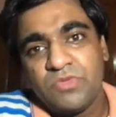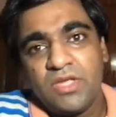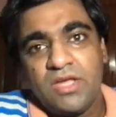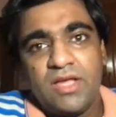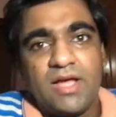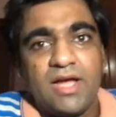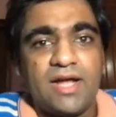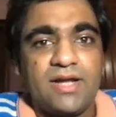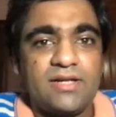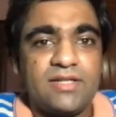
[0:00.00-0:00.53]

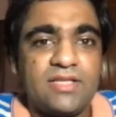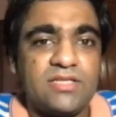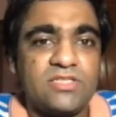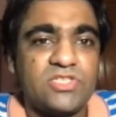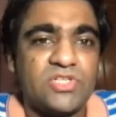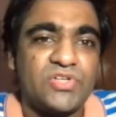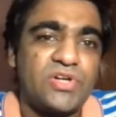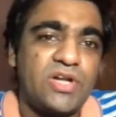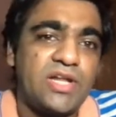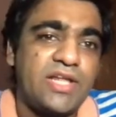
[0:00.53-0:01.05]
and they
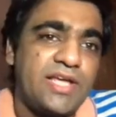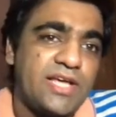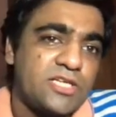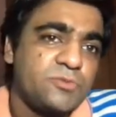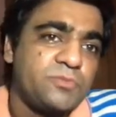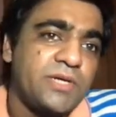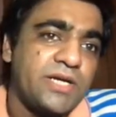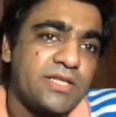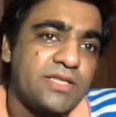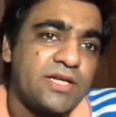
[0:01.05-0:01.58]
generally
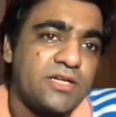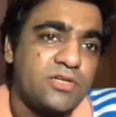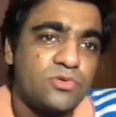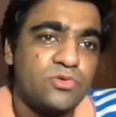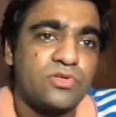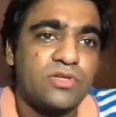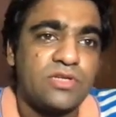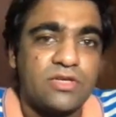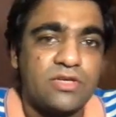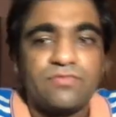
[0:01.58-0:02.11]
expect that you
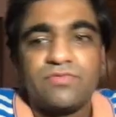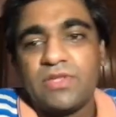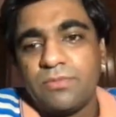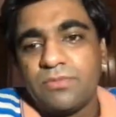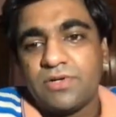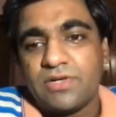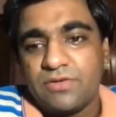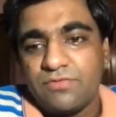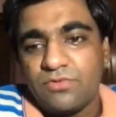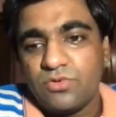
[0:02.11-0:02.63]
give them
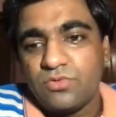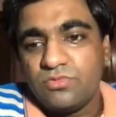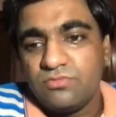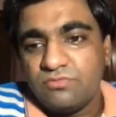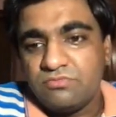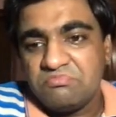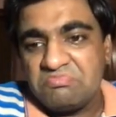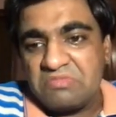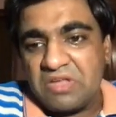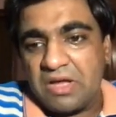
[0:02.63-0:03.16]
a review,
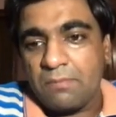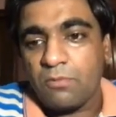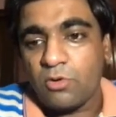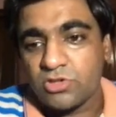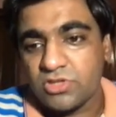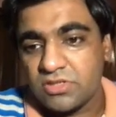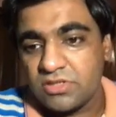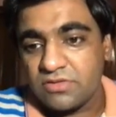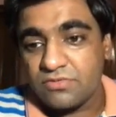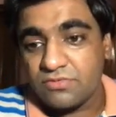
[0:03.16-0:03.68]
a
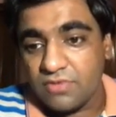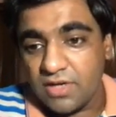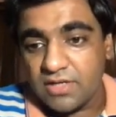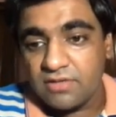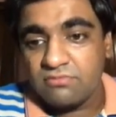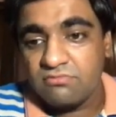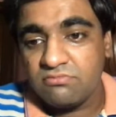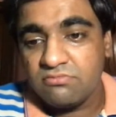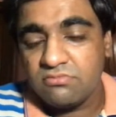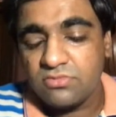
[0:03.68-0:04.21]
positive
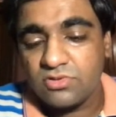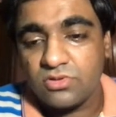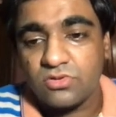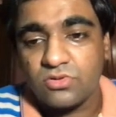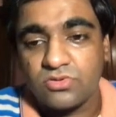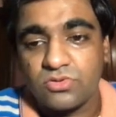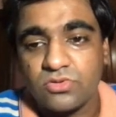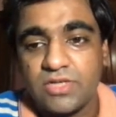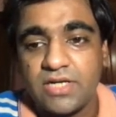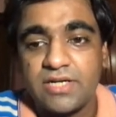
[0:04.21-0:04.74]
one,
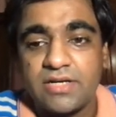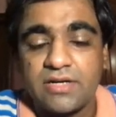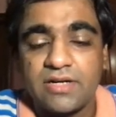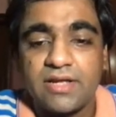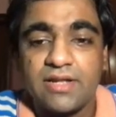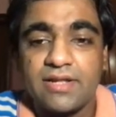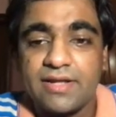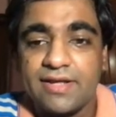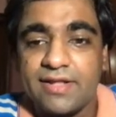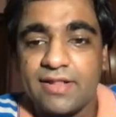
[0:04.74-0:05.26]
so that it
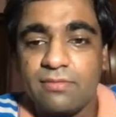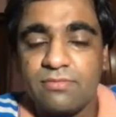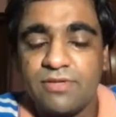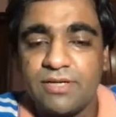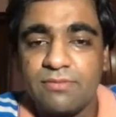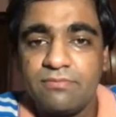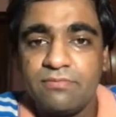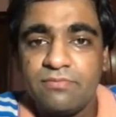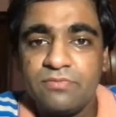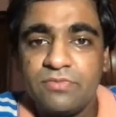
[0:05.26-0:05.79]
can help
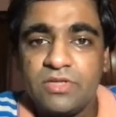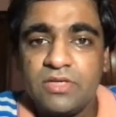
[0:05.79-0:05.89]
them.